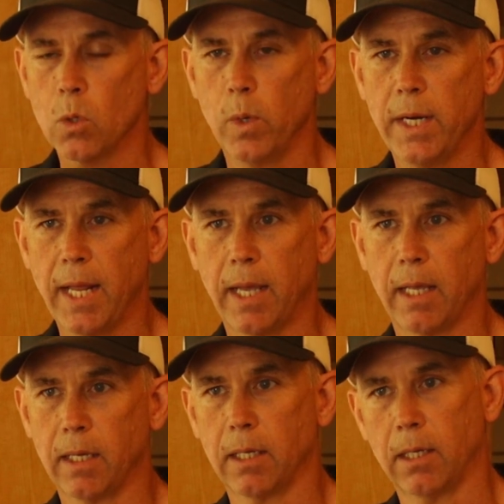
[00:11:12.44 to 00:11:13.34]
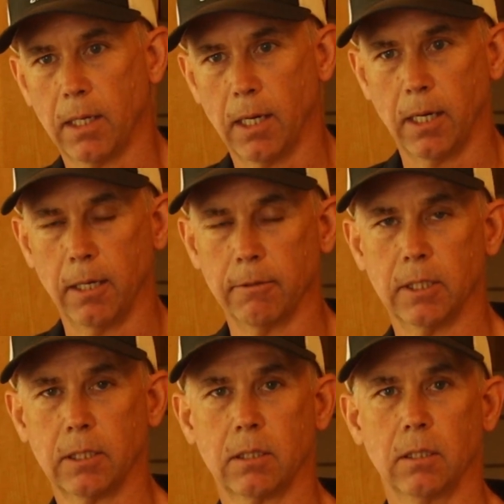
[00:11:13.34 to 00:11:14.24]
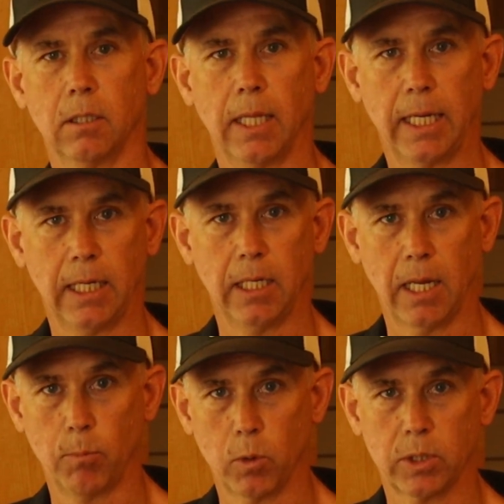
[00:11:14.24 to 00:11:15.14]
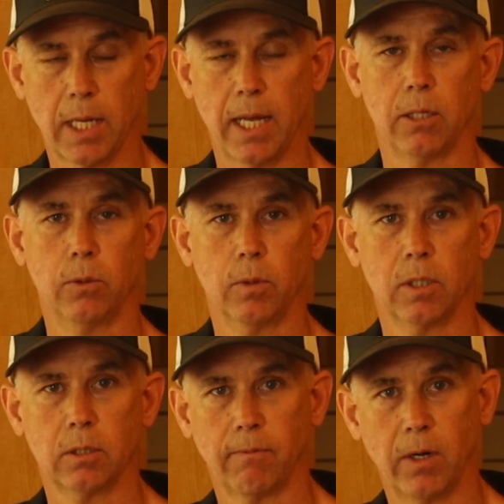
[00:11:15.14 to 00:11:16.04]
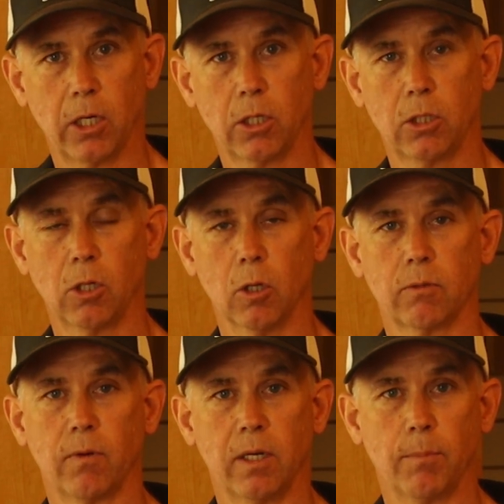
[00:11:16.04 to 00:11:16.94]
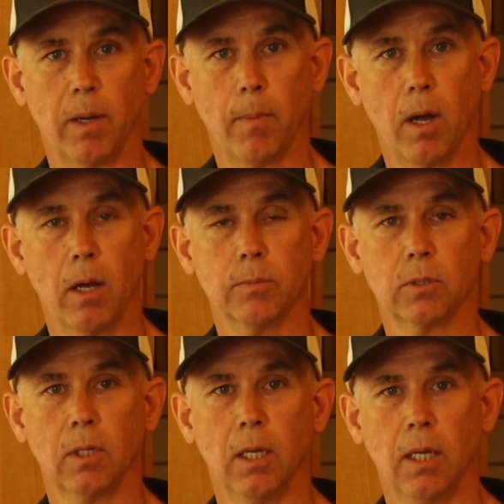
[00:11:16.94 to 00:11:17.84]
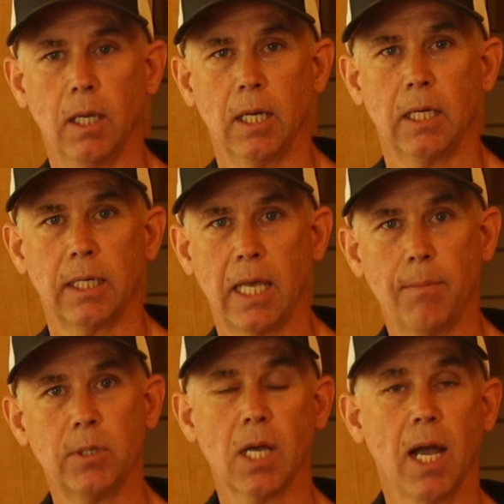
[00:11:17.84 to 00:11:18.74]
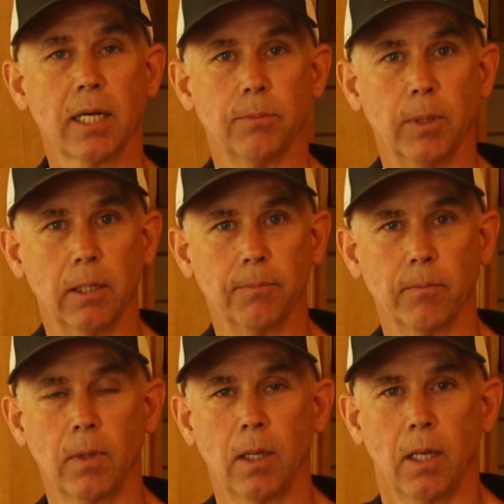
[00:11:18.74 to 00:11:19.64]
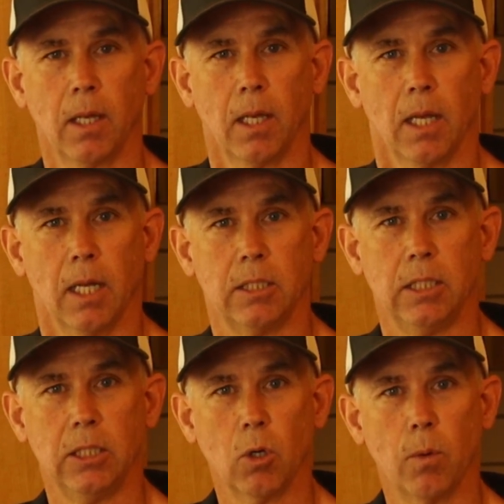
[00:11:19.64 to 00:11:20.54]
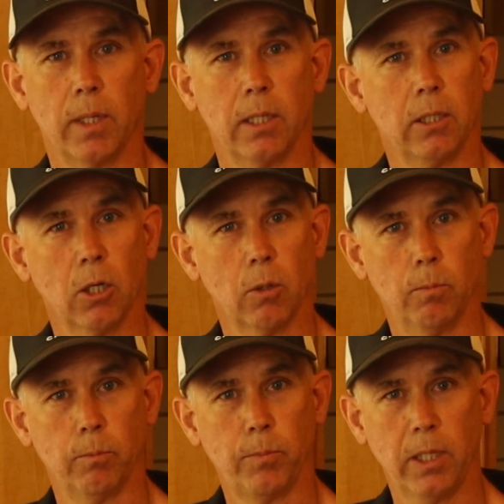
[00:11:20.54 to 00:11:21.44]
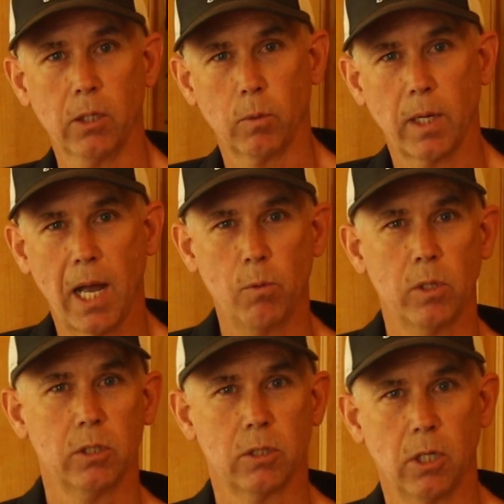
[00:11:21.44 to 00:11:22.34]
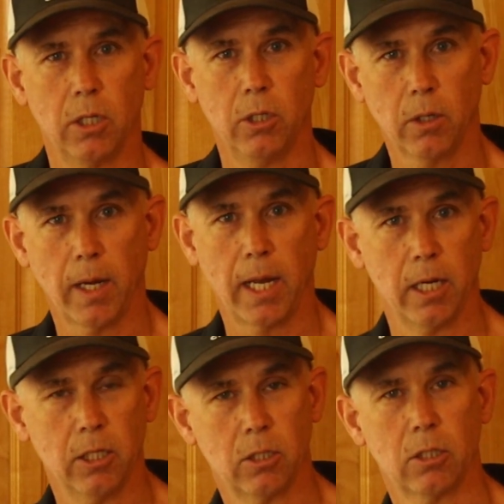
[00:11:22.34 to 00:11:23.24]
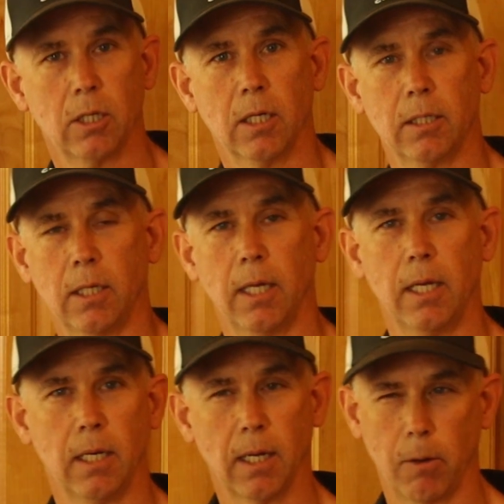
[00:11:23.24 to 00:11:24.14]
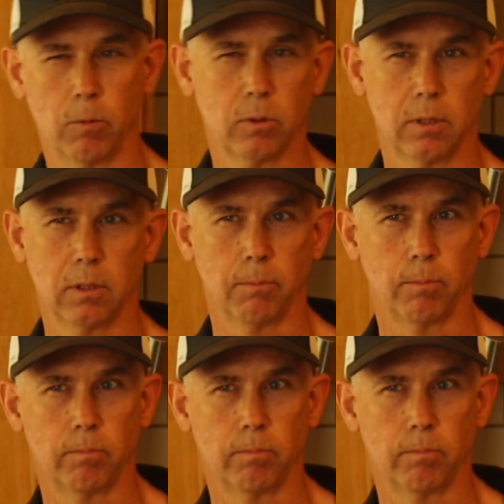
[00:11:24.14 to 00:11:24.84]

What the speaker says: one day this lady named Rosette, who was a very close friend of my mom's, came and talked to me. And she told me, you know, Peter, when I was your age, and I was,